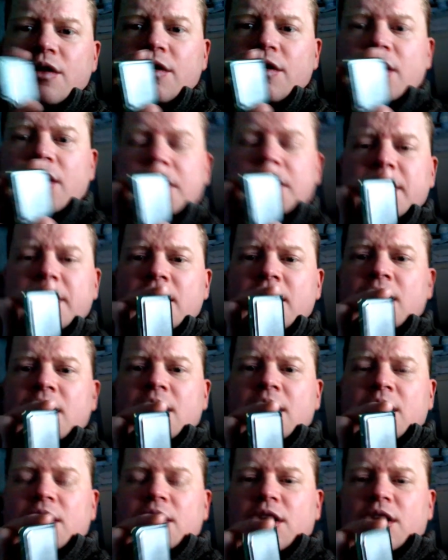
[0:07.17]
Right,
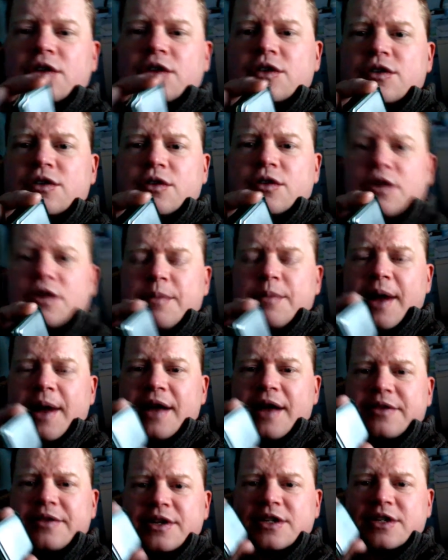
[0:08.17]
a lot to talk
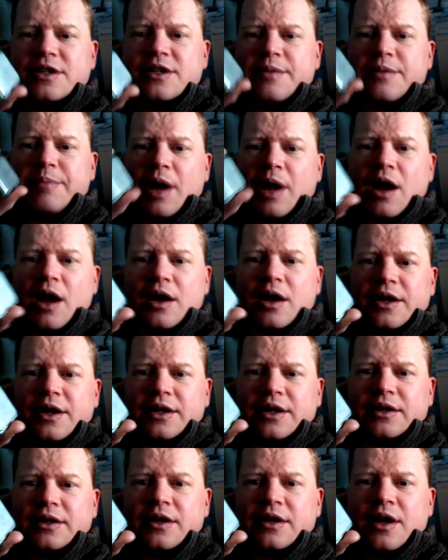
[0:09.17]
about this
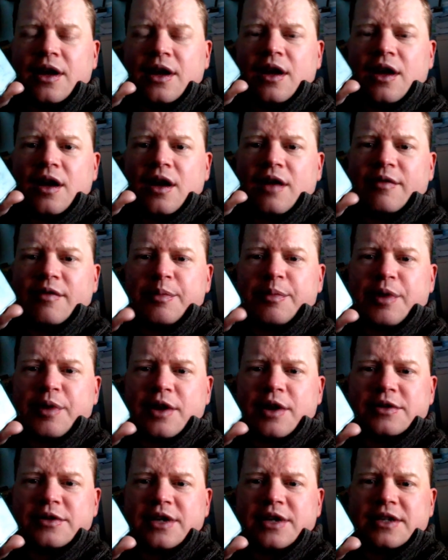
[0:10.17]
bargain of a
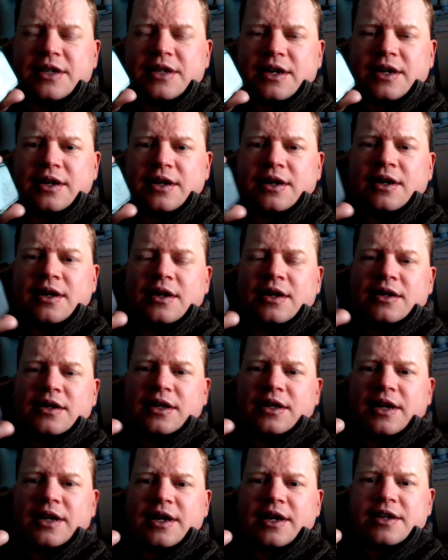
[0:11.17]
processor,
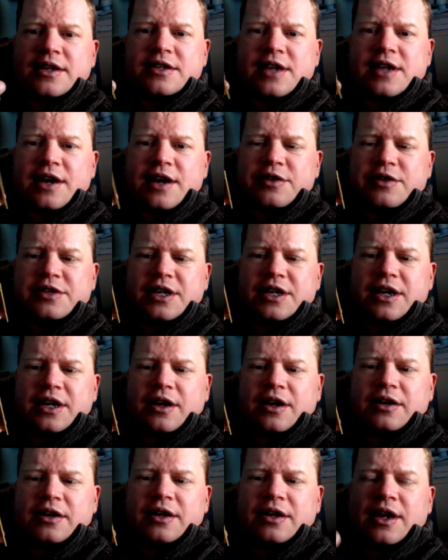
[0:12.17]
the Intel
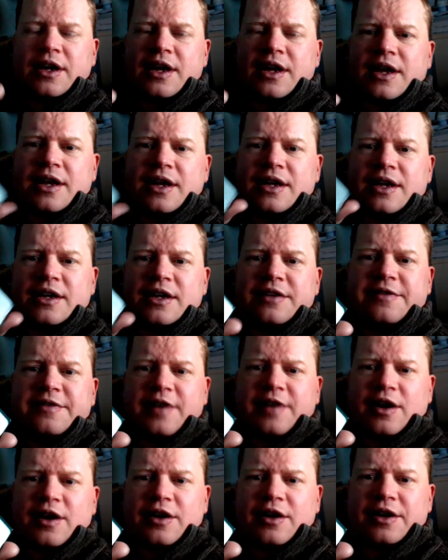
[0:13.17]
Xeon
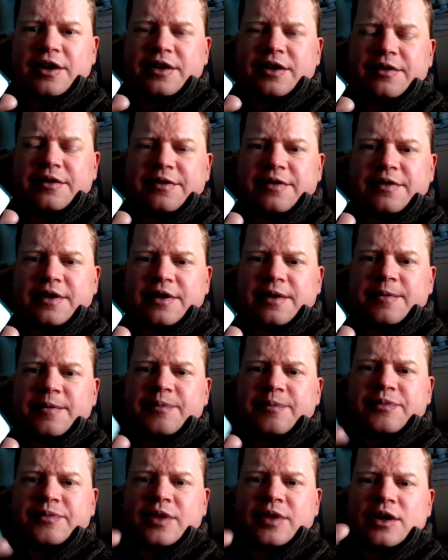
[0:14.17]
E5
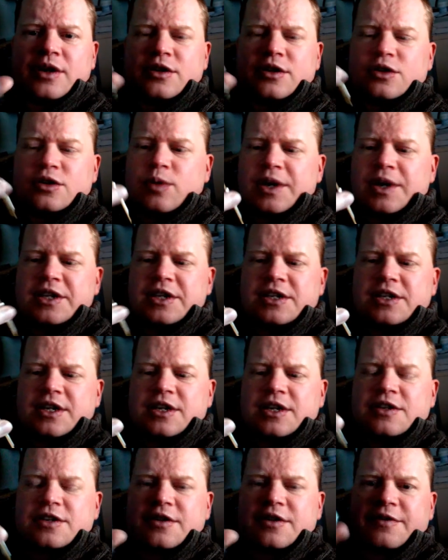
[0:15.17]

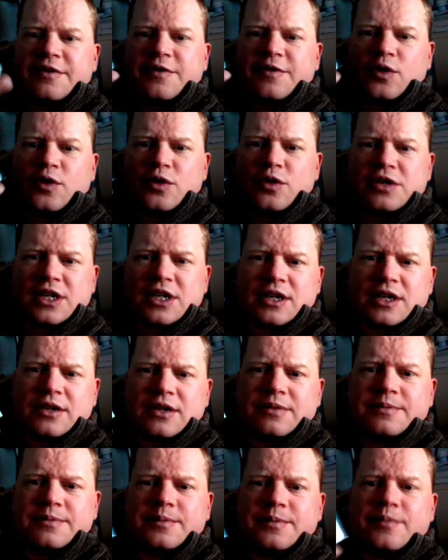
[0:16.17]
2640,